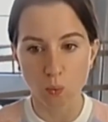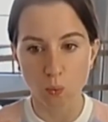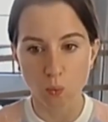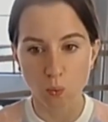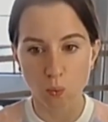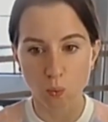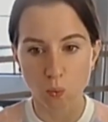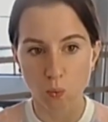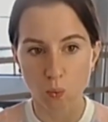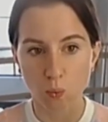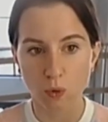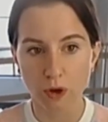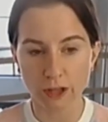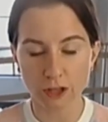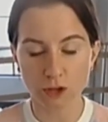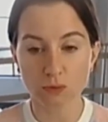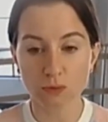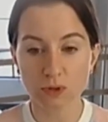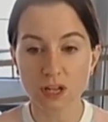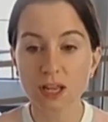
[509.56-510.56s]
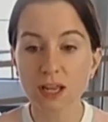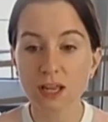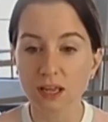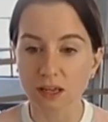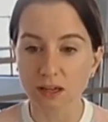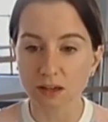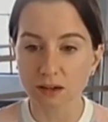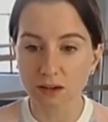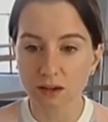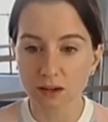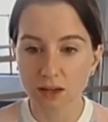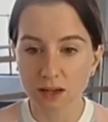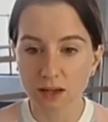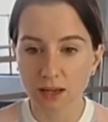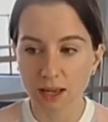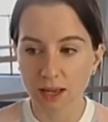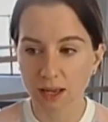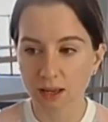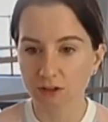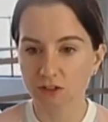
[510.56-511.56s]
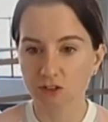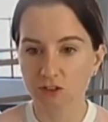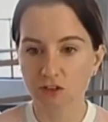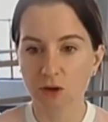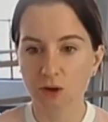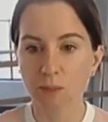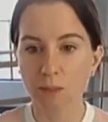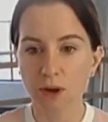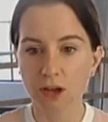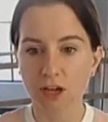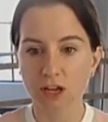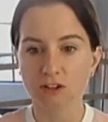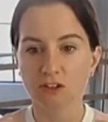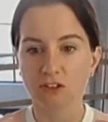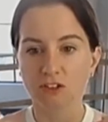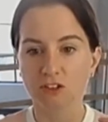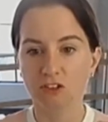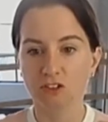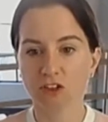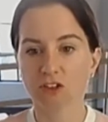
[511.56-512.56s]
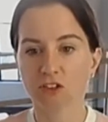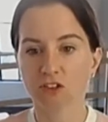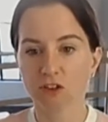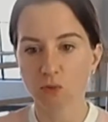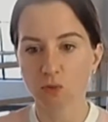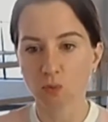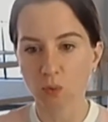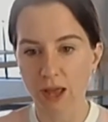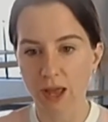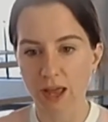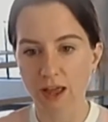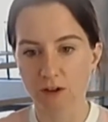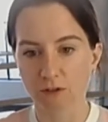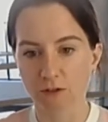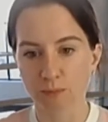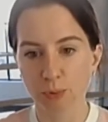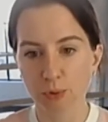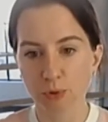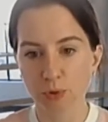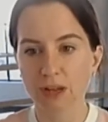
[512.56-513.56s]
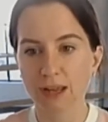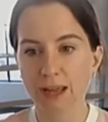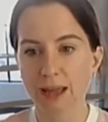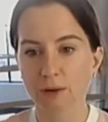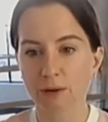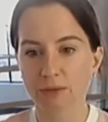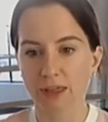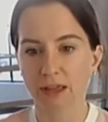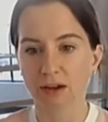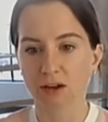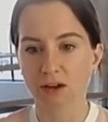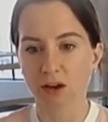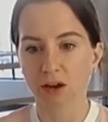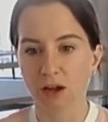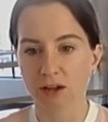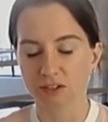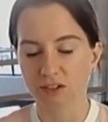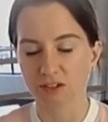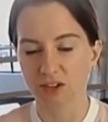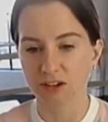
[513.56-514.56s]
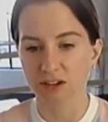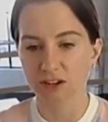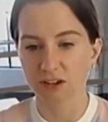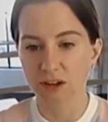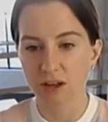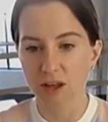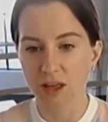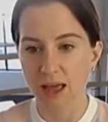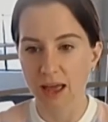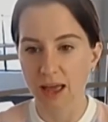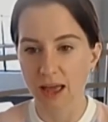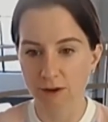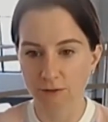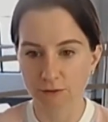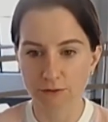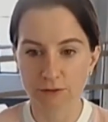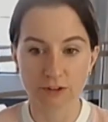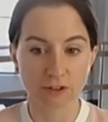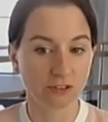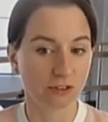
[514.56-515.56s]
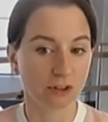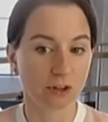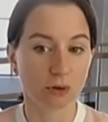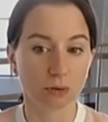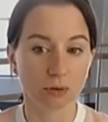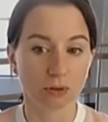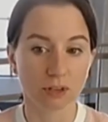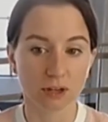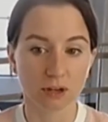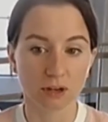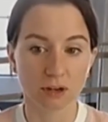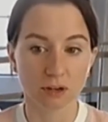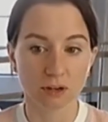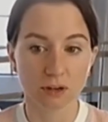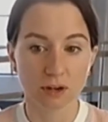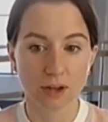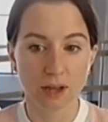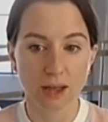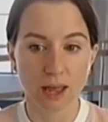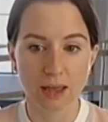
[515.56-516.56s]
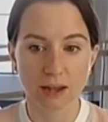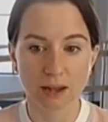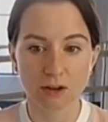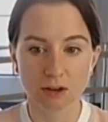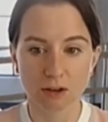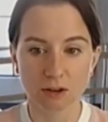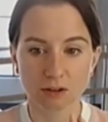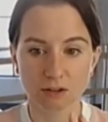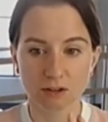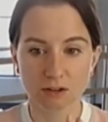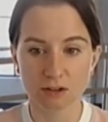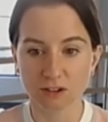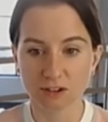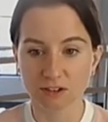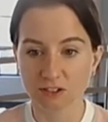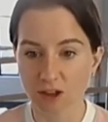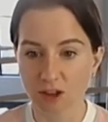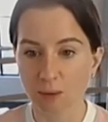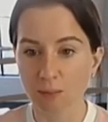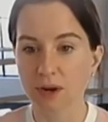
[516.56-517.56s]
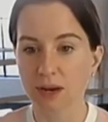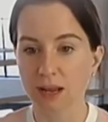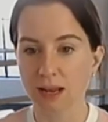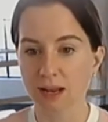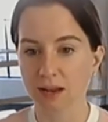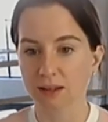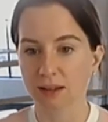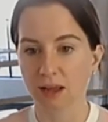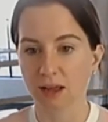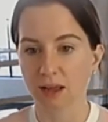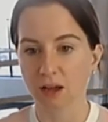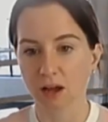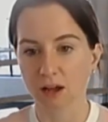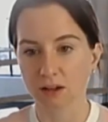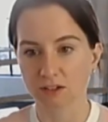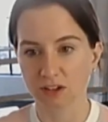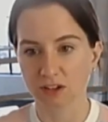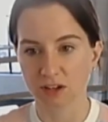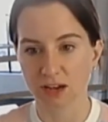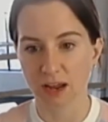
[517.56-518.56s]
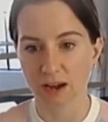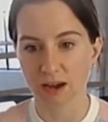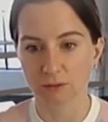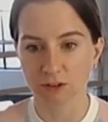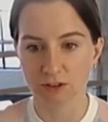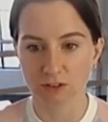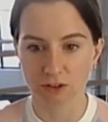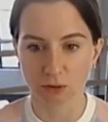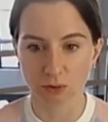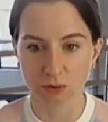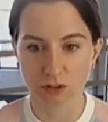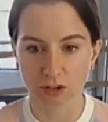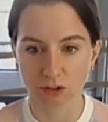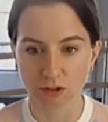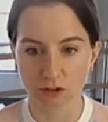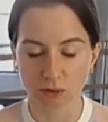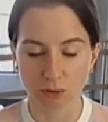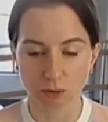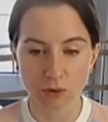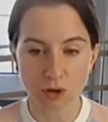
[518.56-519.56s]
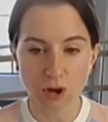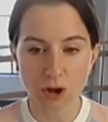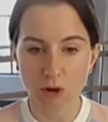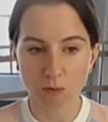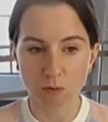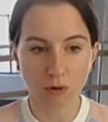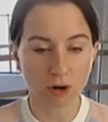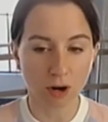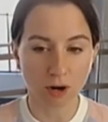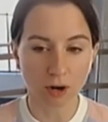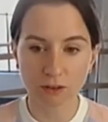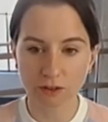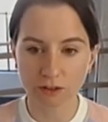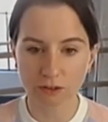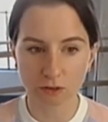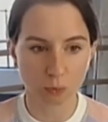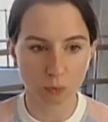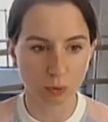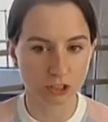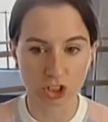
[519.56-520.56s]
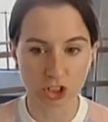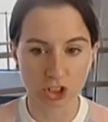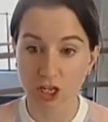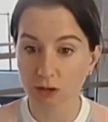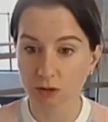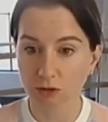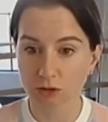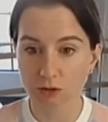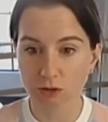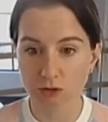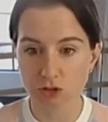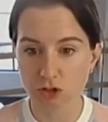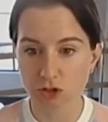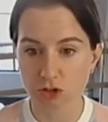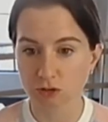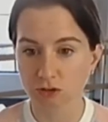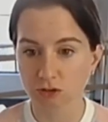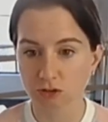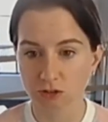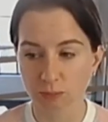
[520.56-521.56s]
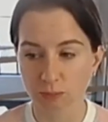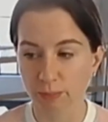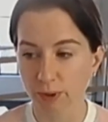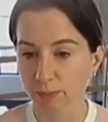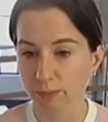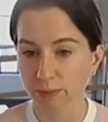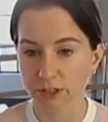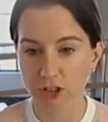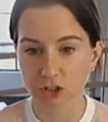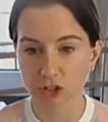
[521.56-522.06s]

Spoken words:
what you need is some consistent way of putting out that content every single year and disseminating that content every single year. So regardless of what channel you choose to publish